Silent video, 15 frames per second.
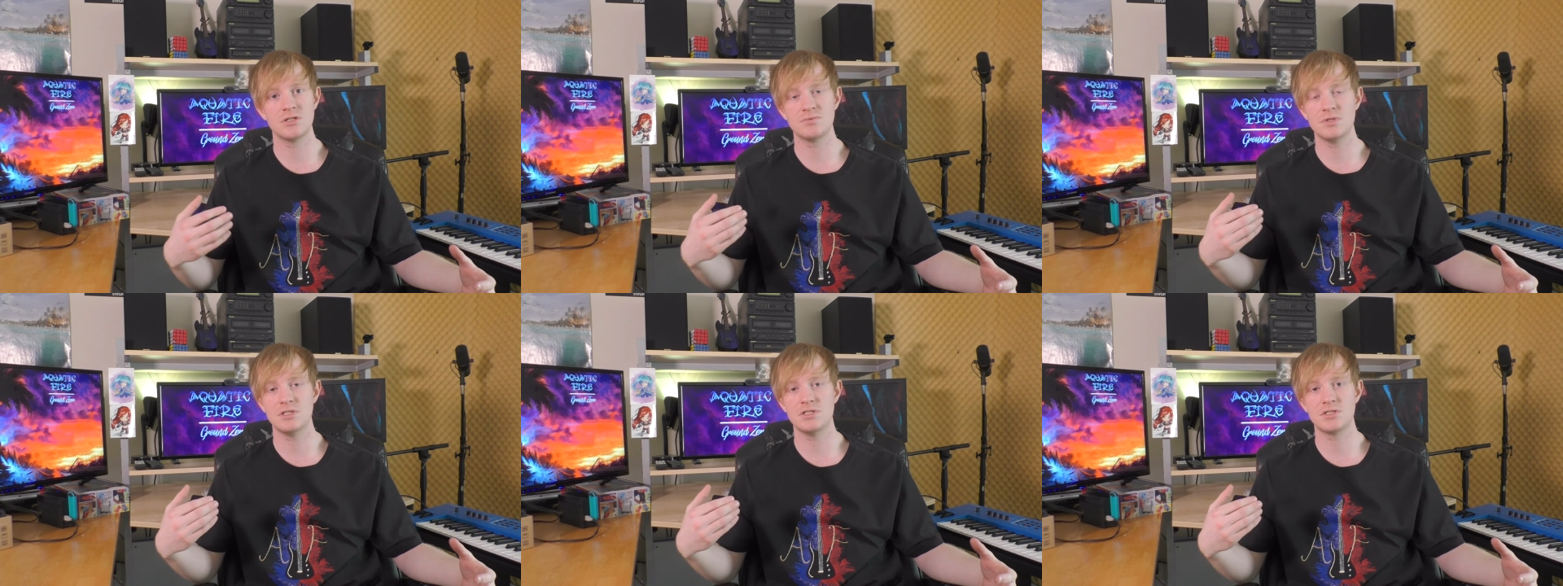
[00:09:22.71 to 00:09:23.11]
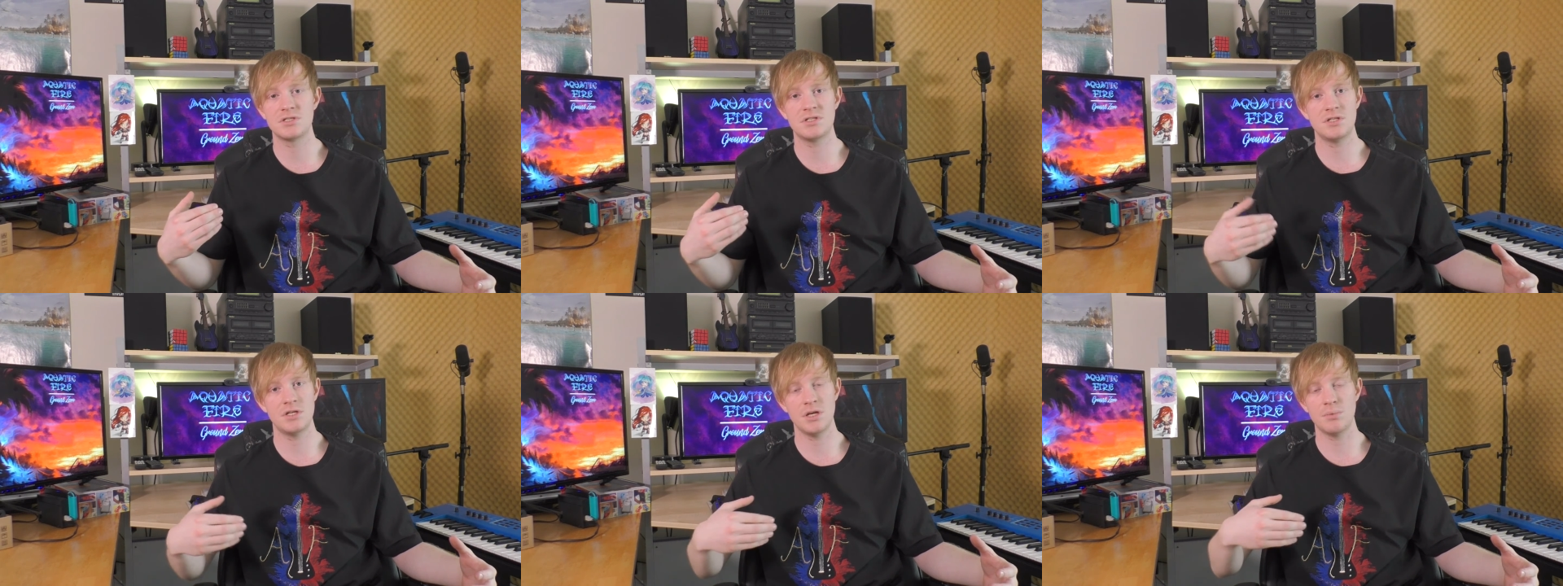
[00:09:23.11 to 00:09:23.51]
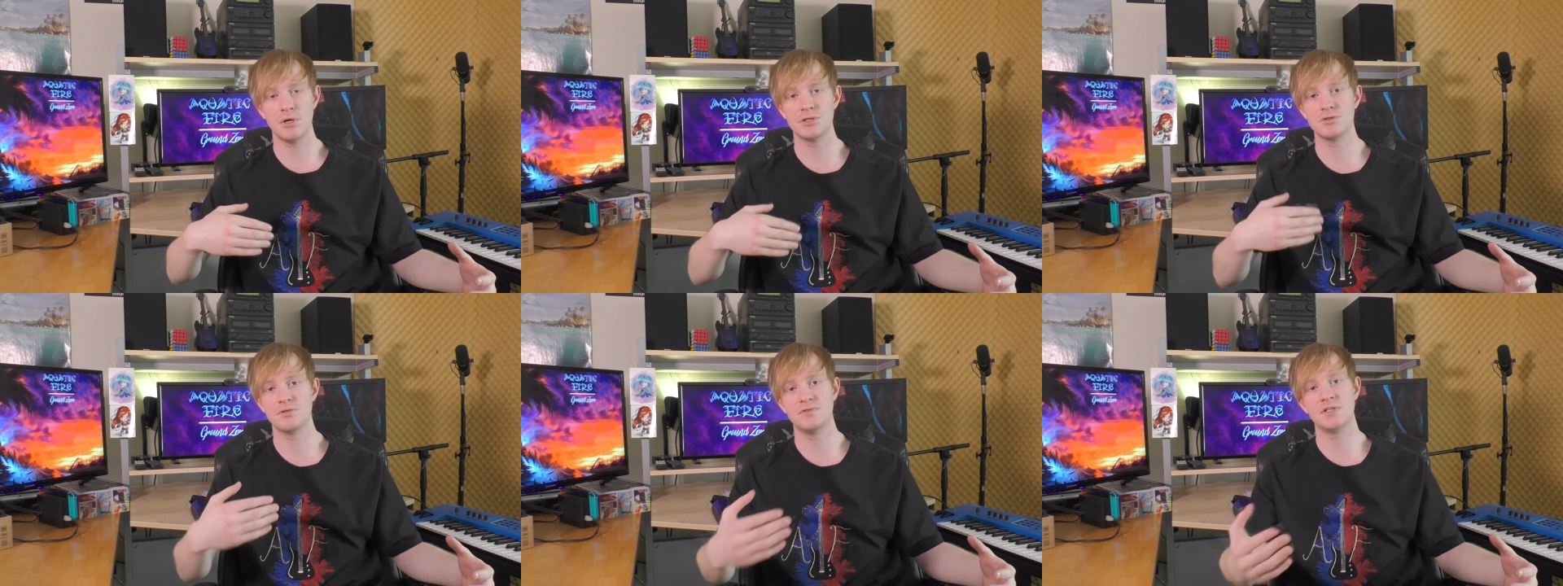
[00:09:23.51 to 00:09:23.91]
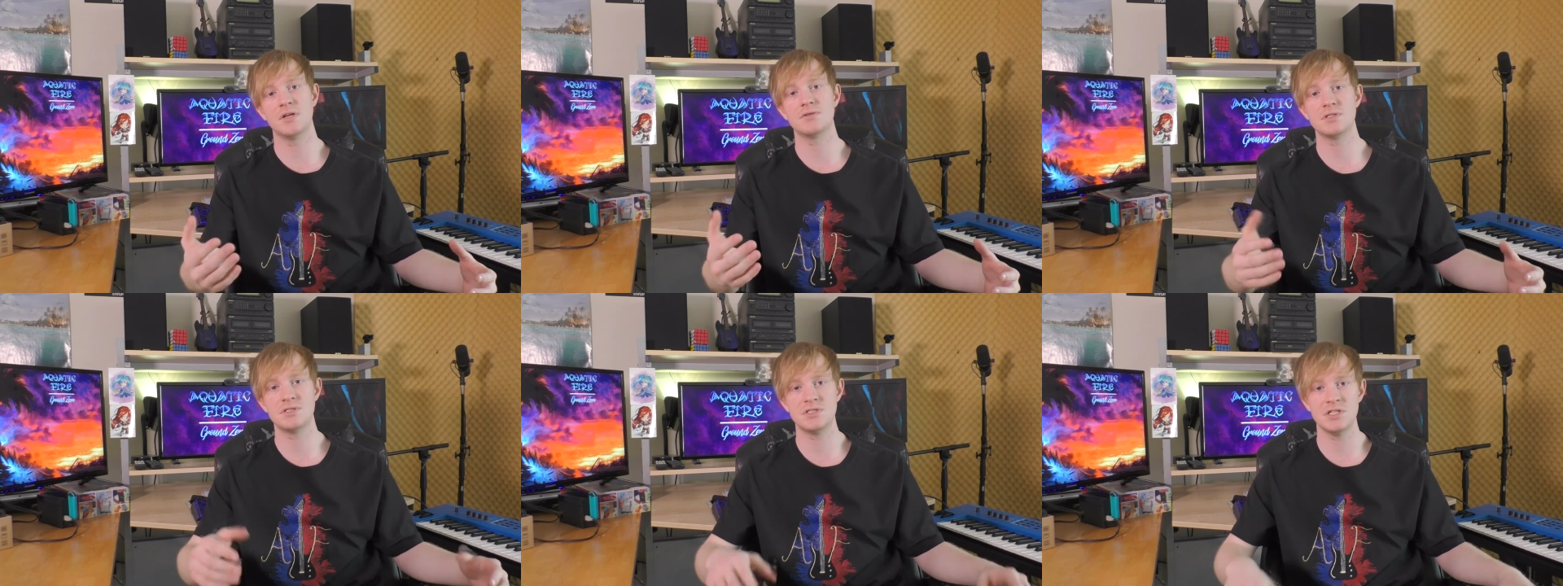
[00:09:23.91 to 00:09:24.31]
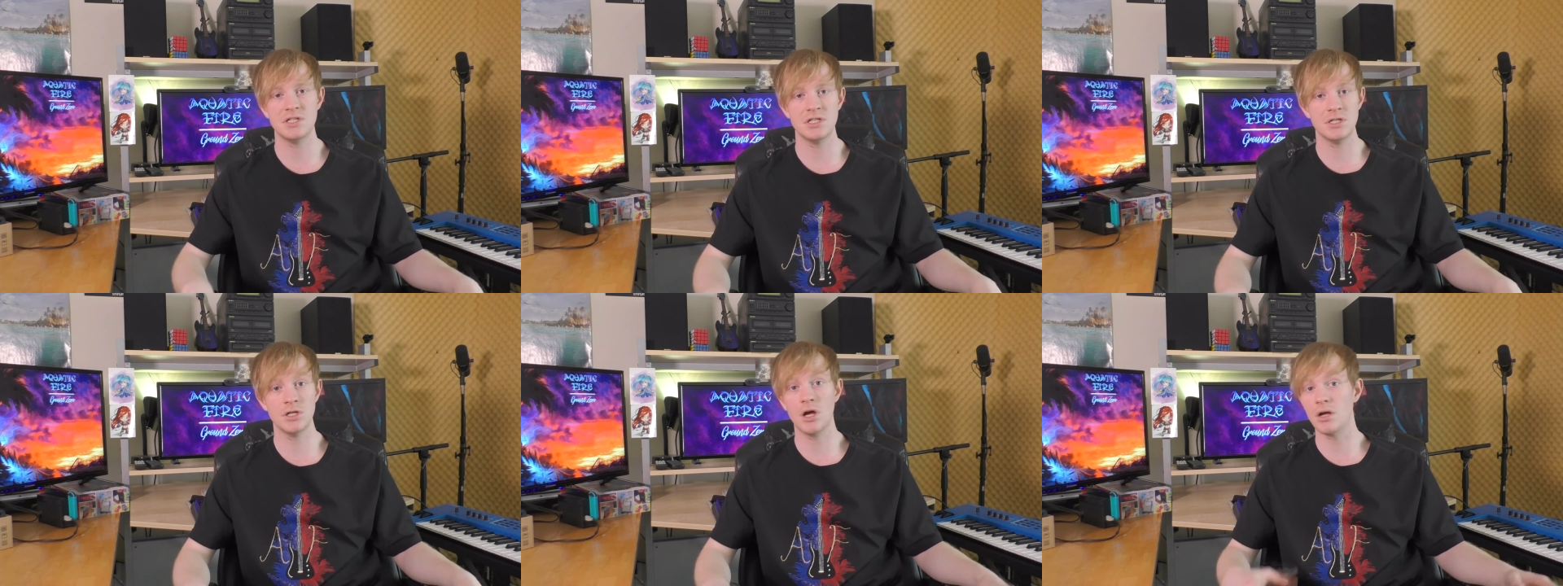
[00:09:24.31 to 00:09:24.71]
as we just keep on drifting out to
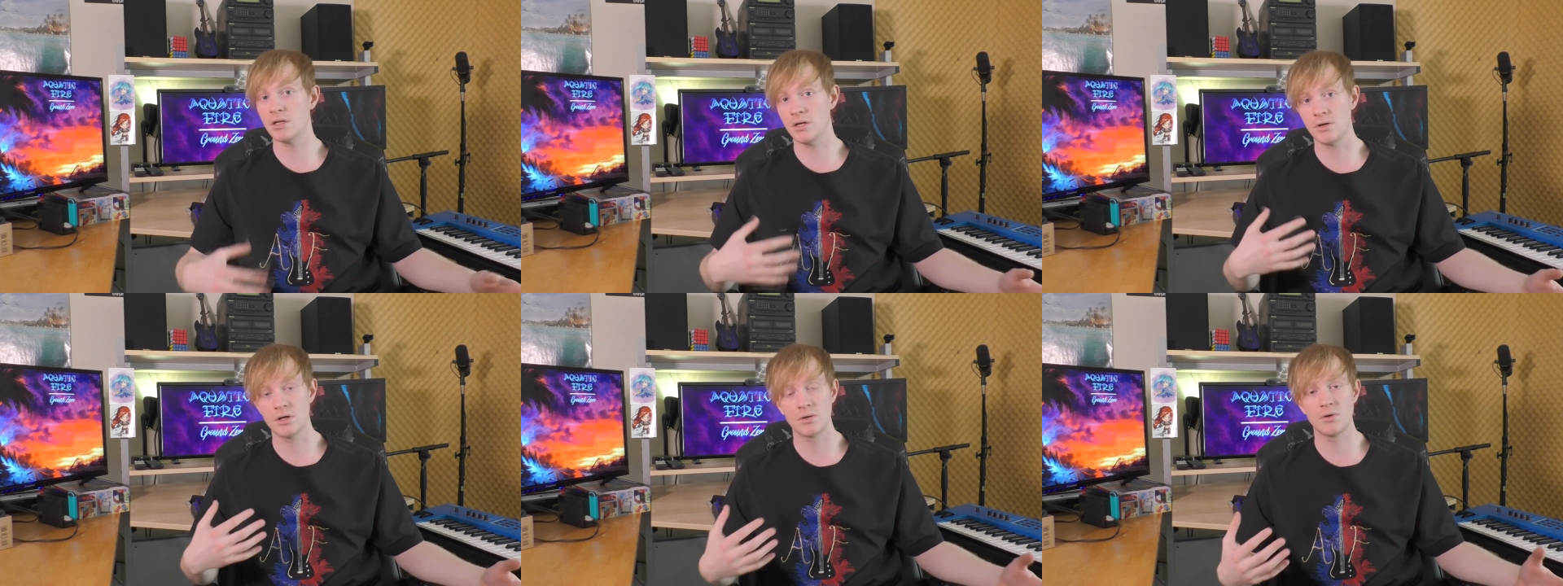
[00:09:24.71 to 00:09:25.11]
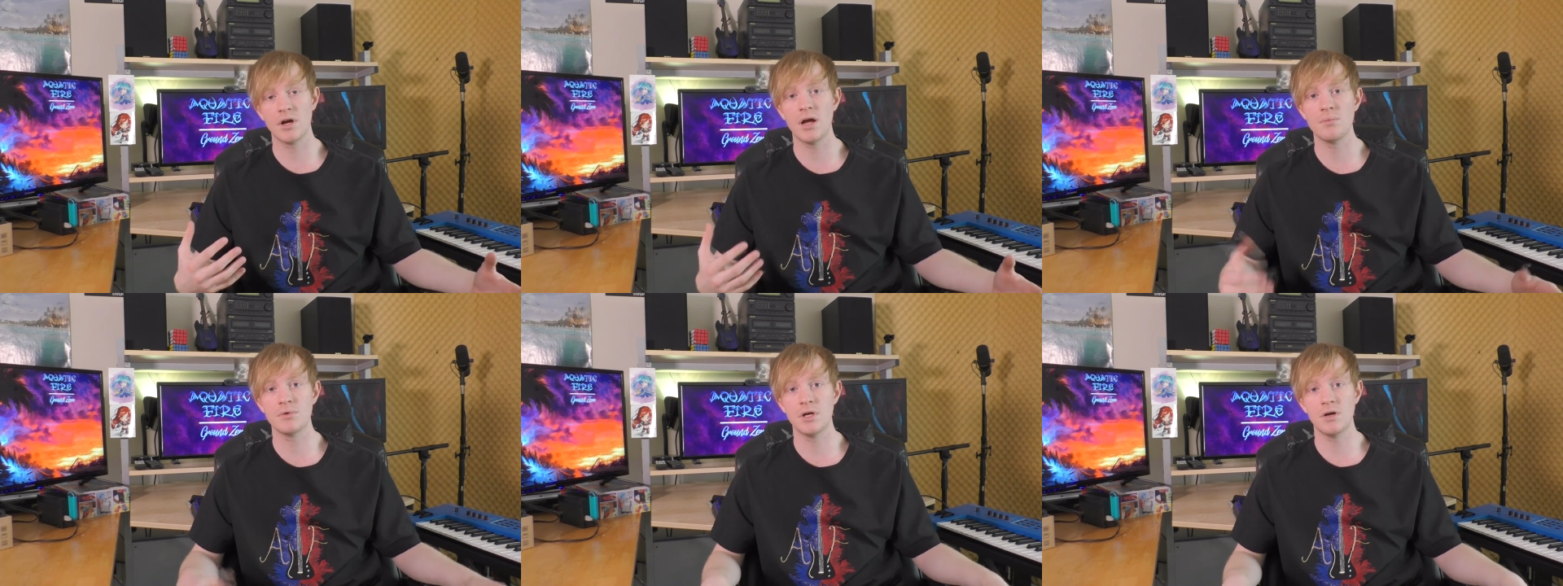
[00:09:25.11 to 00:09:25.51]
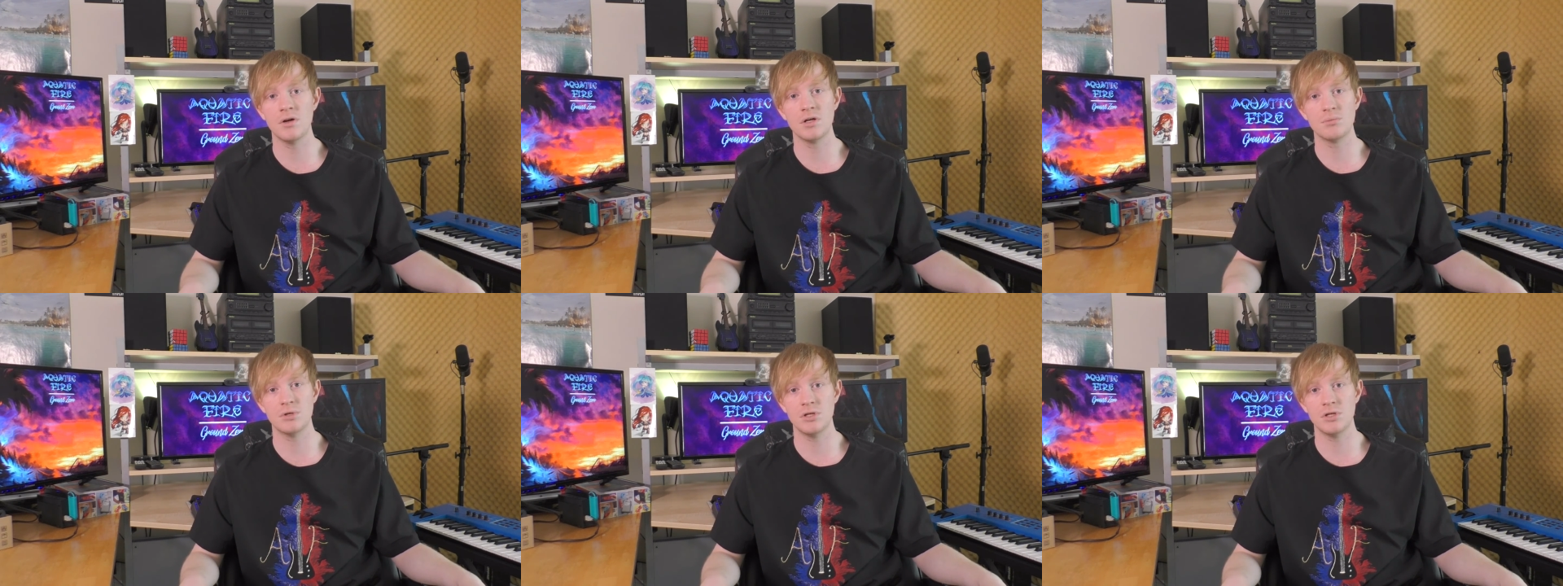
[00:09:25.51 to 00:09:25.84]
sea, not knowing where I'm going,